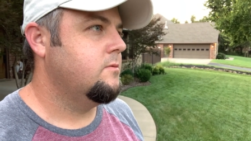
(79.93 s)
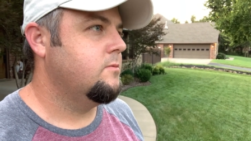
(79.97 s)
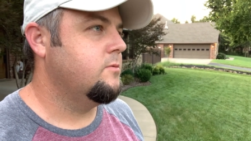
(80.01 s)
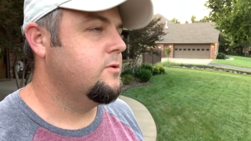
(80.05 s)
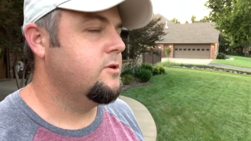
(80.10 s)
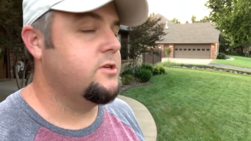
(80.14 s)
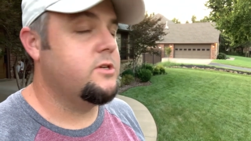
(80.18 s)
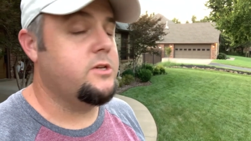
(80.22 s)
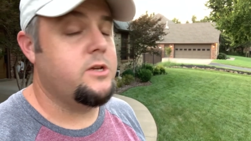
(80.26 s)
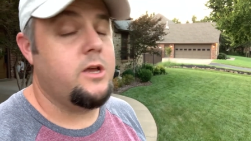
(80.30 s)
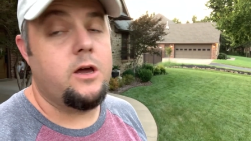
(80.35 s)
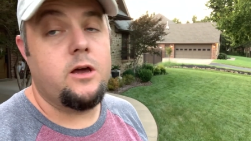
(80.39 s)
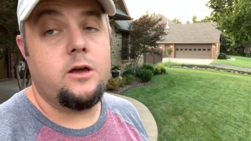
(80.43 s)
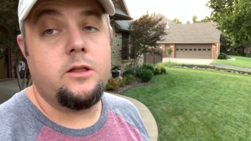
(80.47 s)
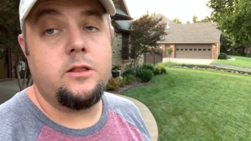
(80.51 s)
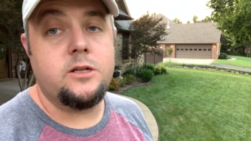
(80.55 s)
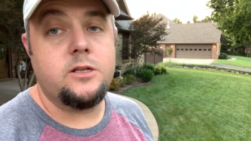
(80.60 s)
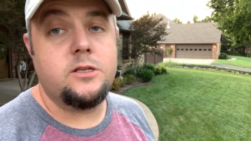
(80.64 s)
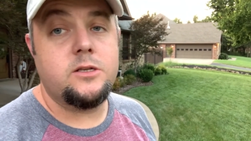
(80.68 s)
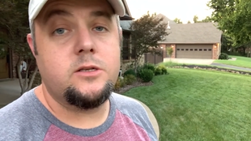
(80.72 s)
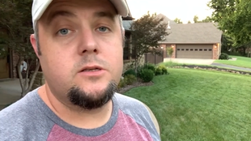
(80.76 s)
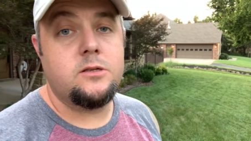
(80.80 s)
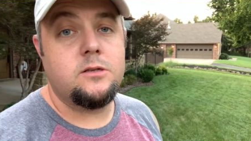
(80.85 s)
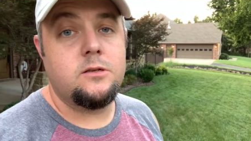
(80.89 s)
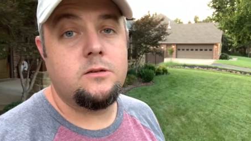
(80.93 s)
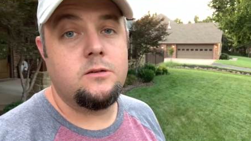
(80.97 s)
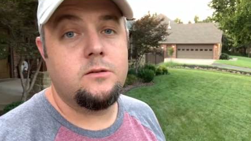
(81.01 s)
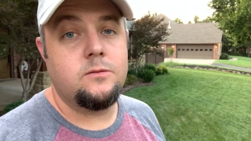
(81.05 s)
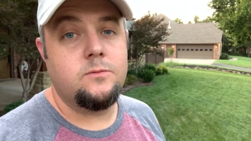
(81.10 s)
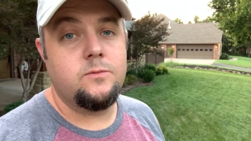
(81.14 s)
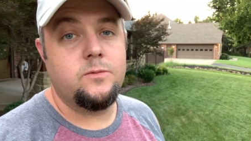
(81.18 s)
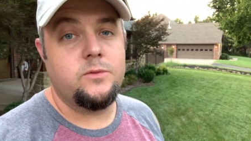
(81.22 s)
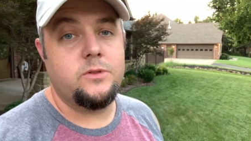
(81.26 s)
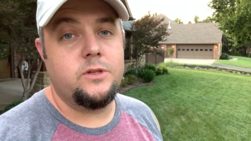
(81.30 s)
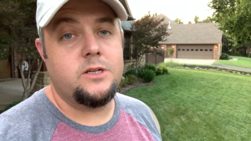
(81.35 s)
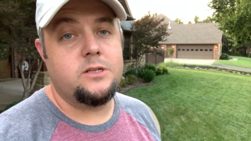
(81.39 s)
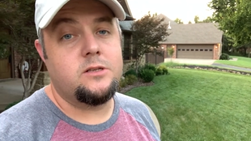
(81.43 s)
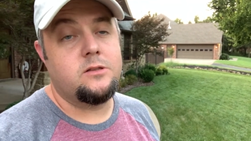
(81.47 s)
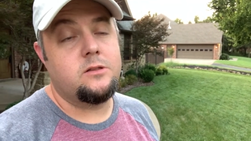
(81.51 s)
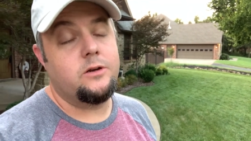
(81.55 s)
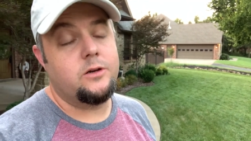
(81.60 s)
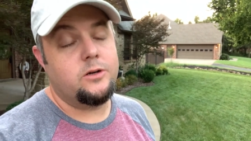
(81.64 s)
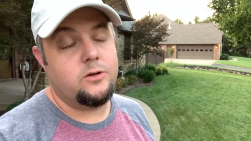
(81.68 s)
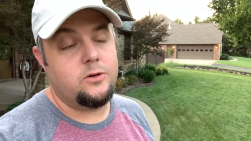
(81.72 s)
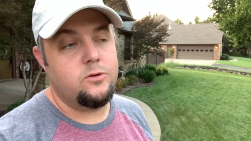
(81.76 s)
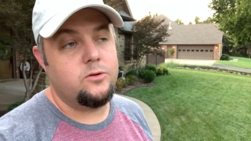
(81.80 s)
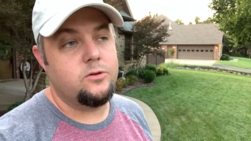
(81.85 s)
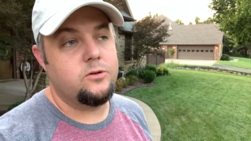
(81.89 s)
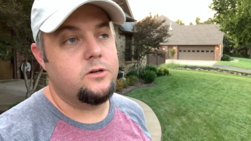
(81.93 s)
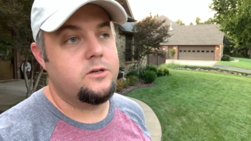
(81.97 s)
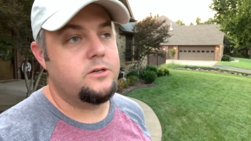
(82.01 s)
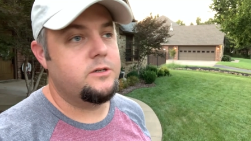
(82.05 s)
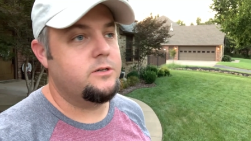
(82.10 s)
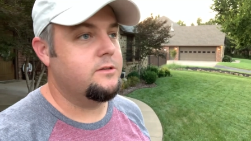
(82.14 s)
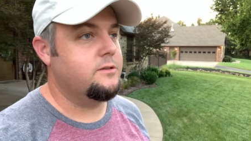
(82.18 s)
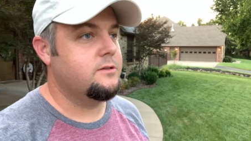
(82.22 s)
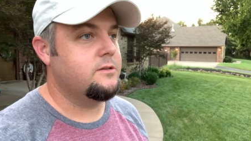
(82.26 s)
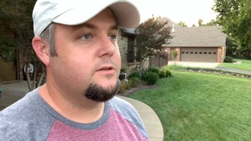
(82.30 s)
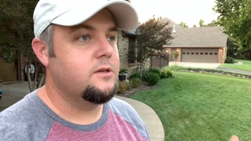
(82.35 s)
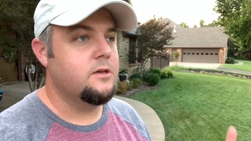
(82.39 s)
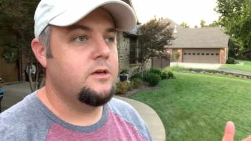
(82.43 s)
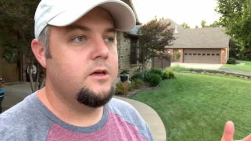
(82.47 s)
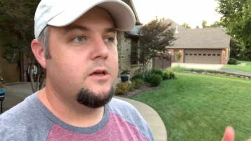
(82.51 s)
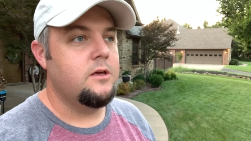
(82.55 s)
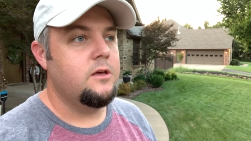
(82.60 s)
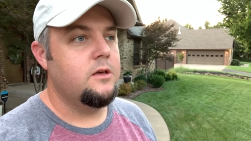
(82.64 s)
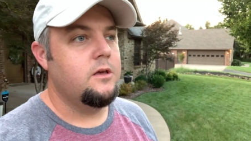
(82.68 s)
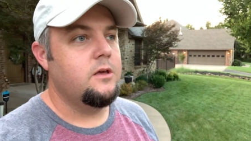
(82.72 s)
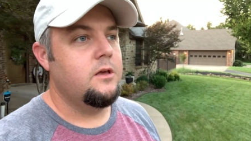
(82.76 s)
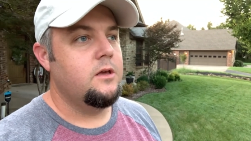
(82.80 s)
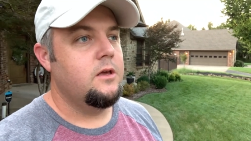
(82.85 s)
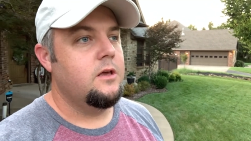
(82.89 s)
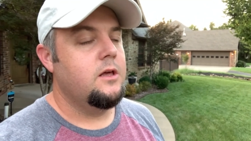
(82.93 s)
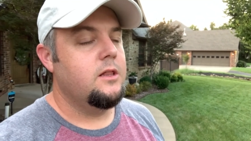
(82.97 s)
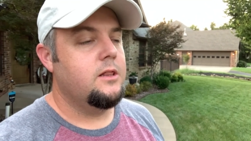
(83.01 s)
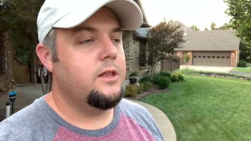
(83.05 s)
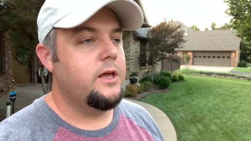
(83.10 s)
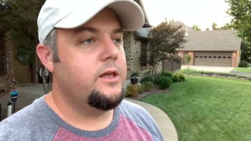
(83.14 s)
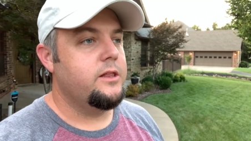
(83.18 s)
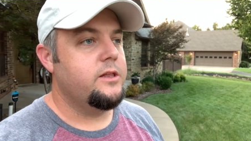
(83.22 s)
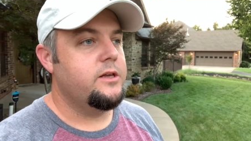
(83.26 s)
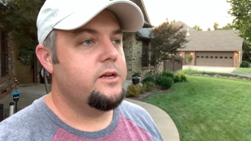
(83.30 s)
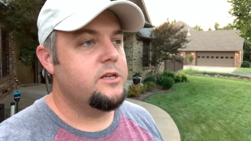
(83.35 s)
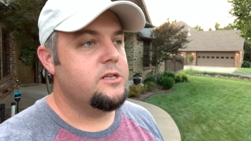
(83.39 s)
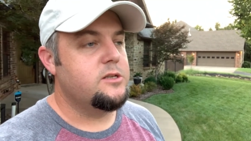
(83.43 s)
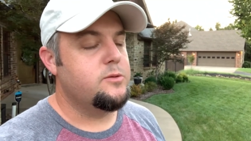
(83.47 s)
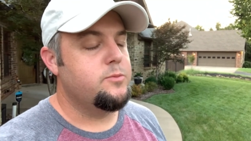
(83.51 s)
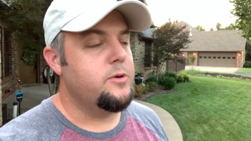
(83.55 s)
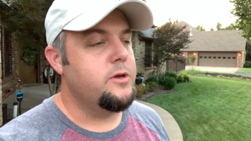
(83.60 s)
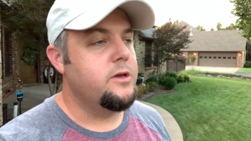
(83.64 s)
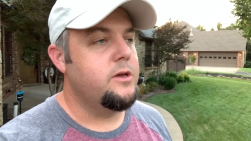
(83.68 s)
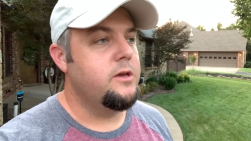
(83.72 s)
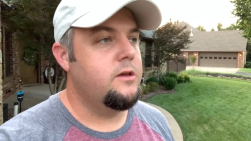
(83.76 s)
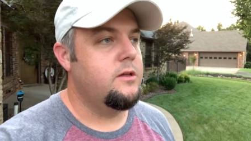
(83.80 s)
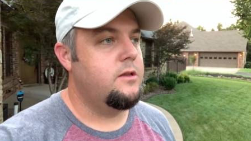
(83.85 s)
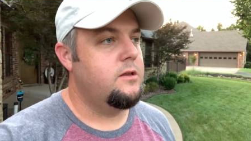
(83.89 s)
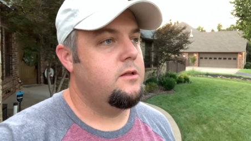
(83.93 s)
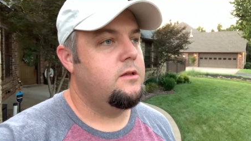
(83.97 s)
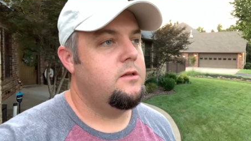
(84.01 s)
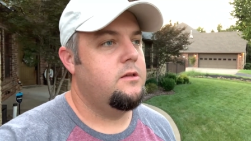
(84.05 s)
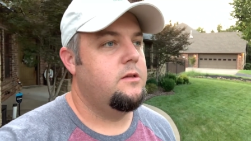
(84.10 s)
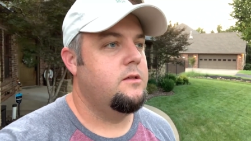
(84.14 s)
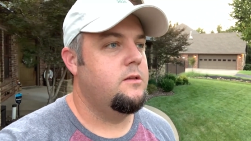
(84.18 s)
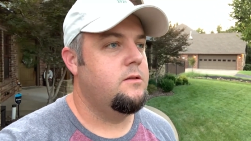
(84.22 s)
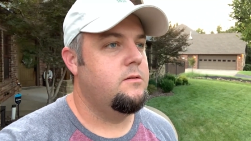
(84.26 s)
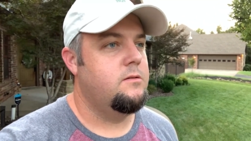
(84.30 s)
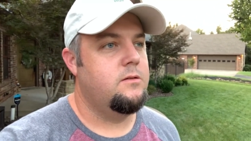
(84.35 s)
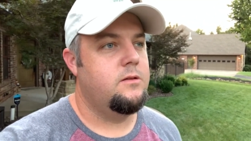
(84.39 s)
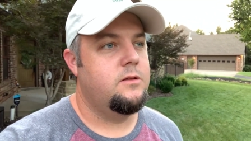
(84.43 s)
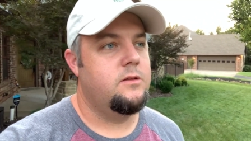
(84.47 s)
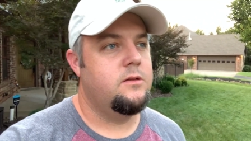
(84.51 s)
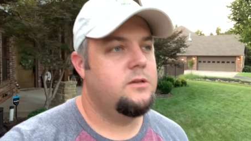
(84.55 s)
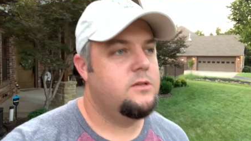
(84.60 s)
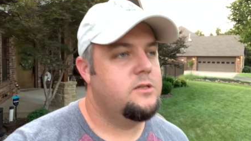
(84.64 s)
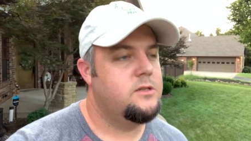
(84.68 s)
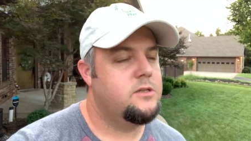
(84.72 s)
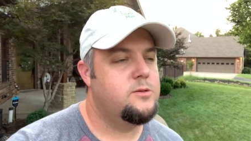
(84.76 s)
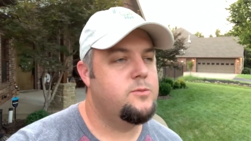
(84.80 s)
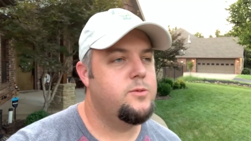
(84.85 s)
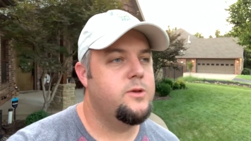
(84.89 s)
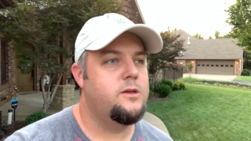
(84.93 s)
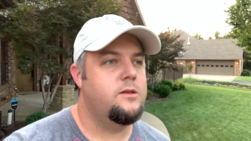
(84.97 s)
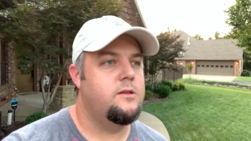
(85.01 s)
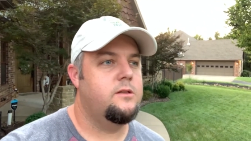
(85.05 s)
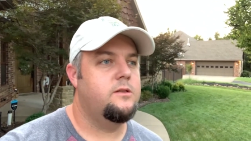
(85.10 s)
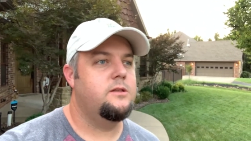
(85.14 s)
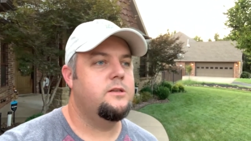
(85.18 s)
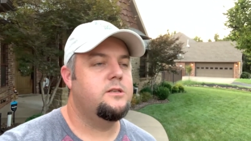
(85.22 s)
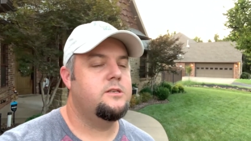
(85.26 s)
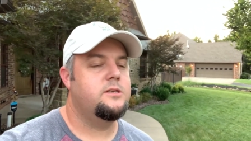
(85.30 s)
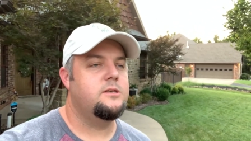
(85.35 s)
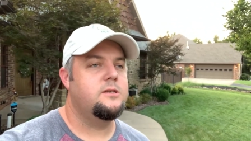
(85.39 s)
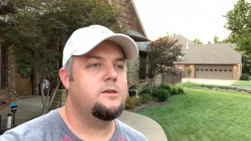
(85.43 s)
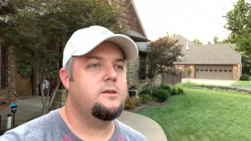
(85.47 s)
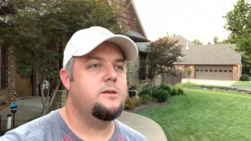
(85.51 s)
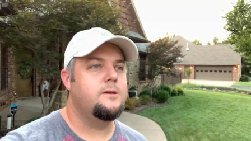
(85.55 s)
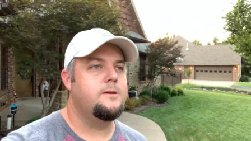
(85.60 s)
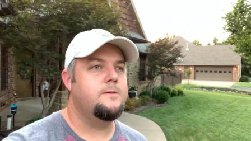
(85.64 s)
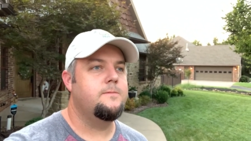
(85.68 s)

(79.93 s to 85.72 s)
which yeah, that's that's a lot cooler because lately it's been it's been let's see,